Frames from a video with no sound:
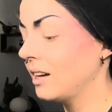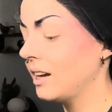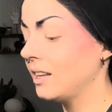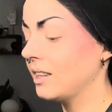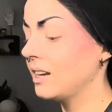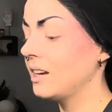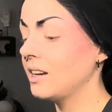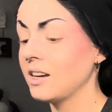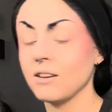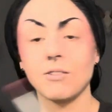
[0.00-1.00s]
And then
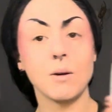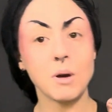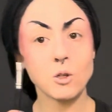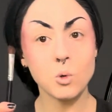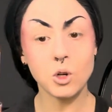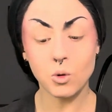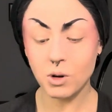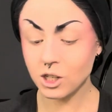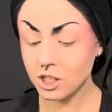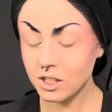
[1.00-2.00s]
I've got my two little
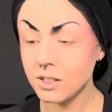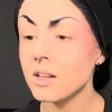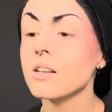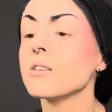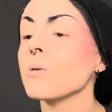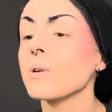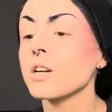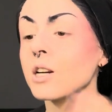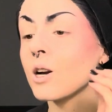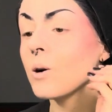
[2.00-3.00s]
brushes. So we're
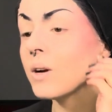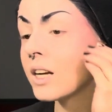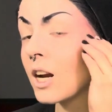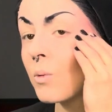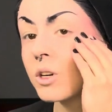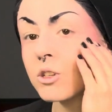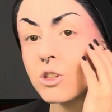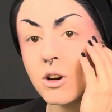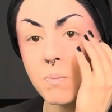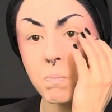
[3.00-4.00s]
gonna go in and I wanna
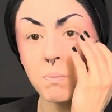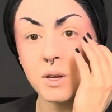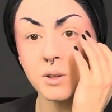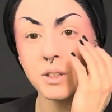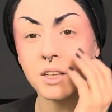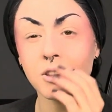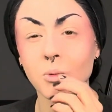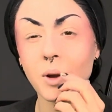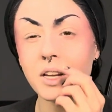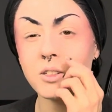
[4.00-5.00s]
start building. The
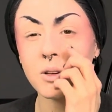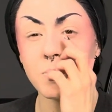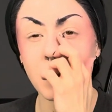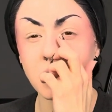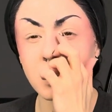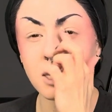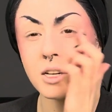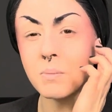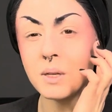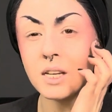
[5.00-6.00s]
reds are mainly
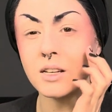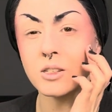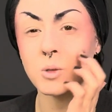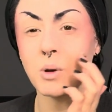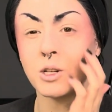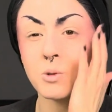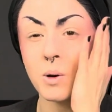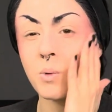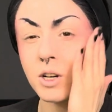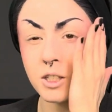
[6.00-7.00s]
gonna be in spots where I
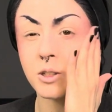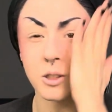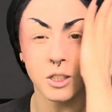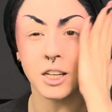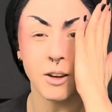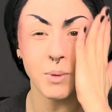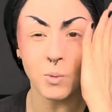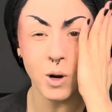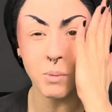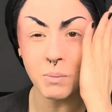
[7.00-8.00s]
want it to look like I've been
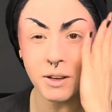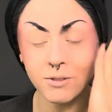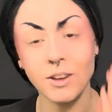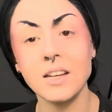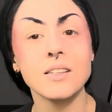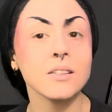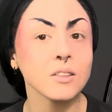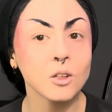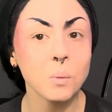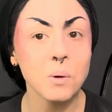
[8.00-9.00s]
rubbing my face a
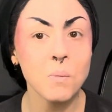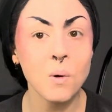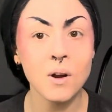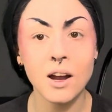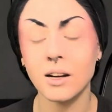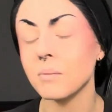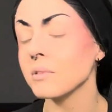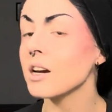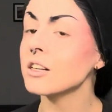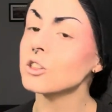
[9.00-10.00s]
little bit more, and I'm
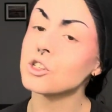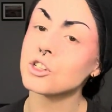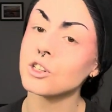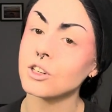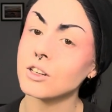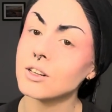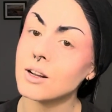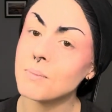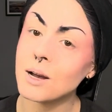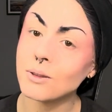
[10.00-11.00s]
not sure
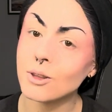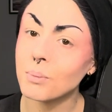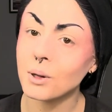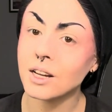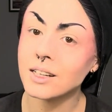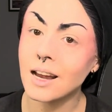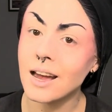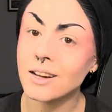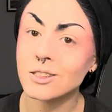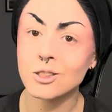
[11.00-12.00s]
about the blood
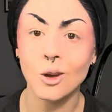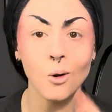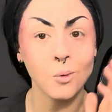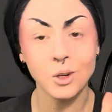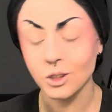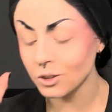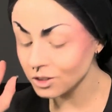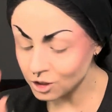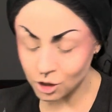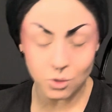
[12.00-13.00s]
yet, so we'll
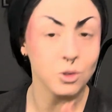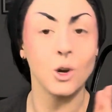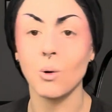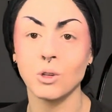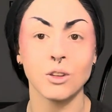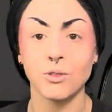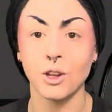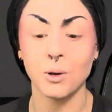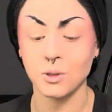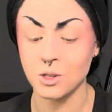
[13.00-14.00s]
just go with the
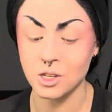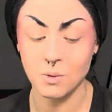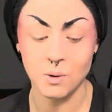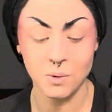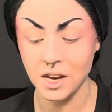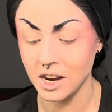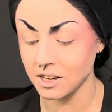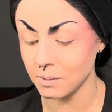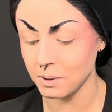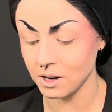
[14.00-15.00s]
flow and see where we end
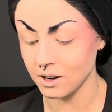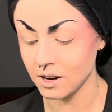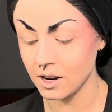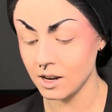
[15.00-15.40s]
up here.